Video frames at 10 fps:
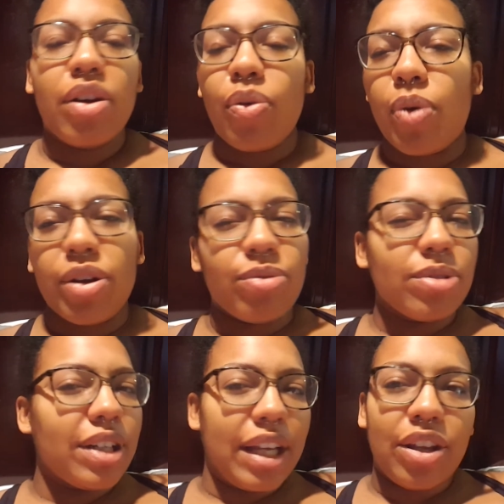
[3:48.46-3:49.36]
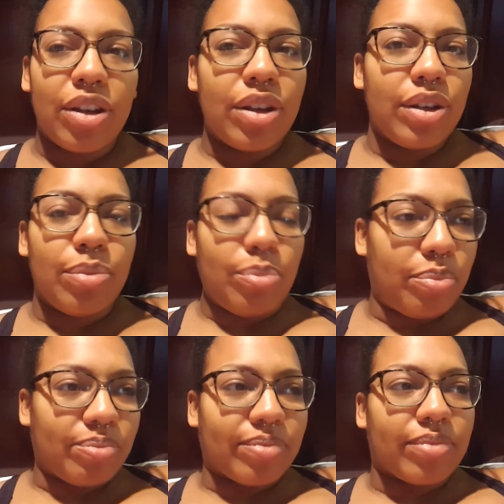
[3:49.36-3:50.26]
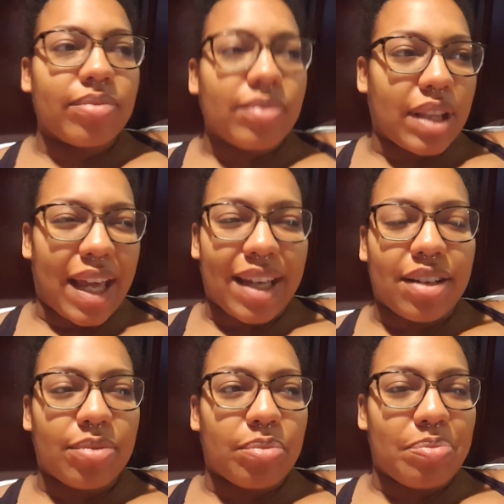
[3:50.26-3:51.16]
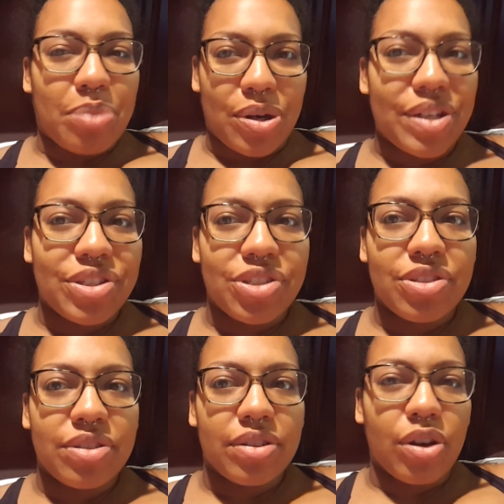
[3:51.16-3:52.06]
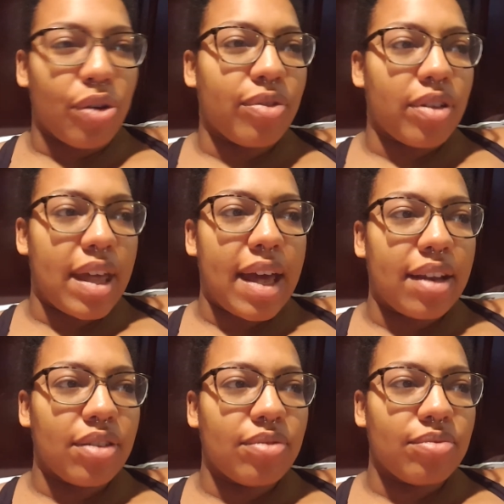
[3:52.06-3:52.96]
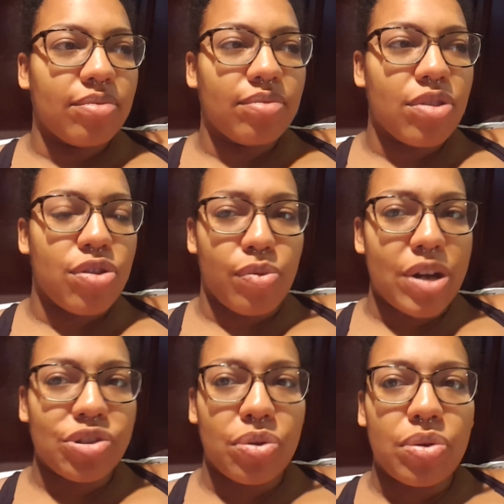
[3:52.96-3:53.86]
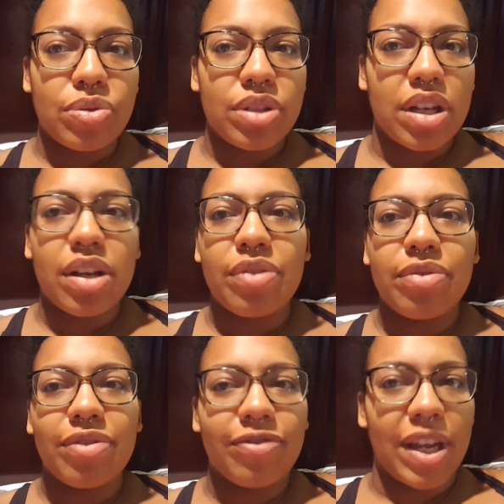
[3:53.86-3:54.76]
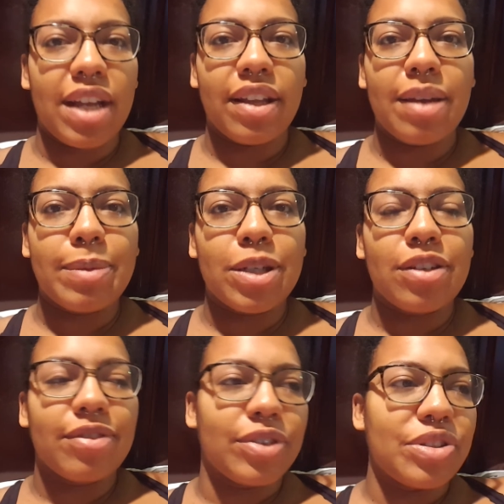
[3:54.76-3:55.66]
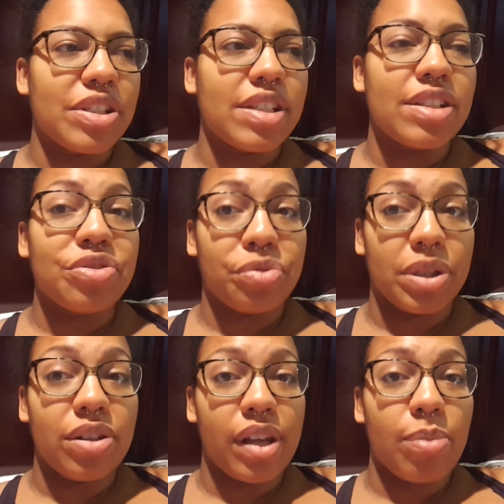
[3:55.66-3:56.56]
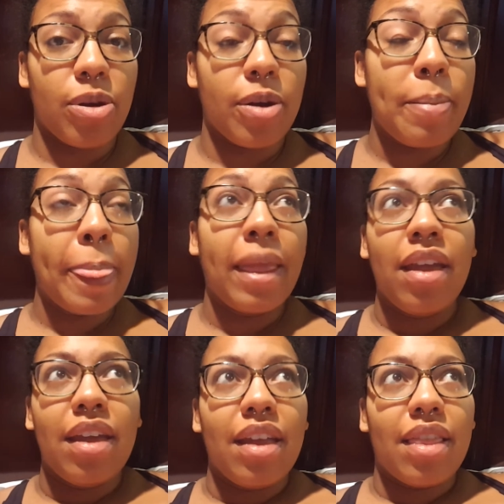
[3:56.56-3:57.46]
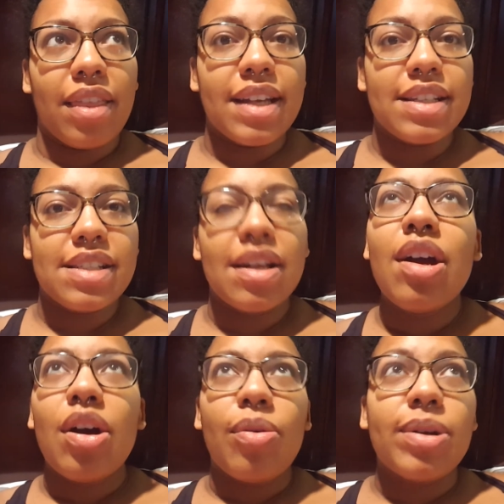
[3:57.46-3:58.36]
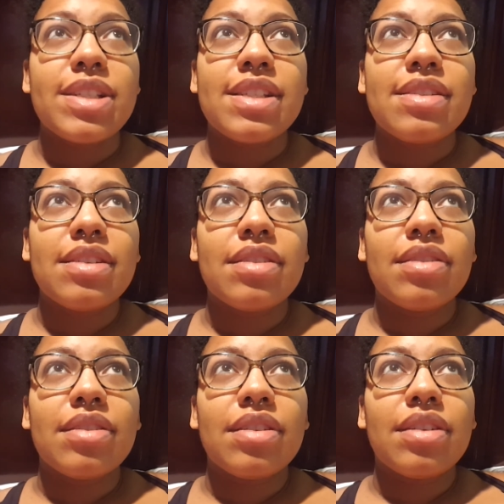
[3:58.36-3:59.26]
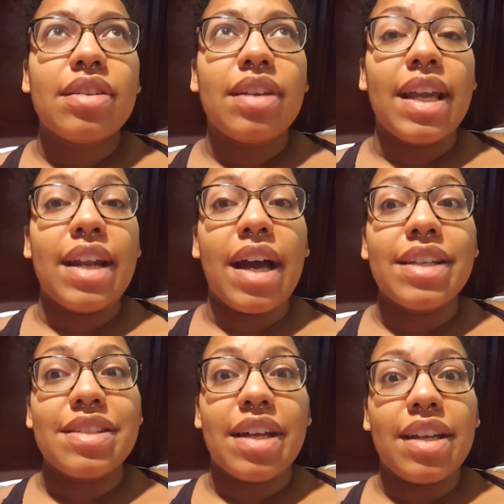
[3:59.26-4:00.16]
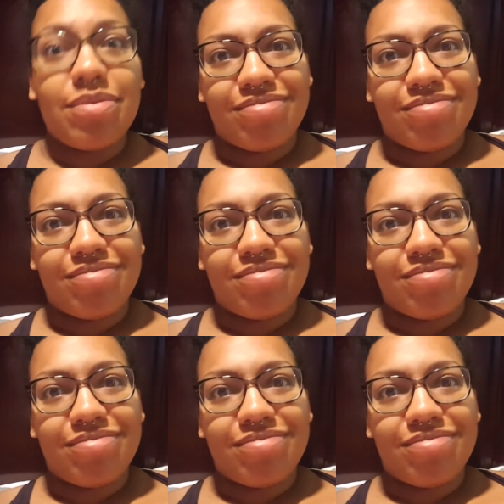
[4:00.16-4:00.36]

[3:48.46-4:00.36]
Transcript: really good like push over that threshold of fake labor versus real labor. This was, in hindsight,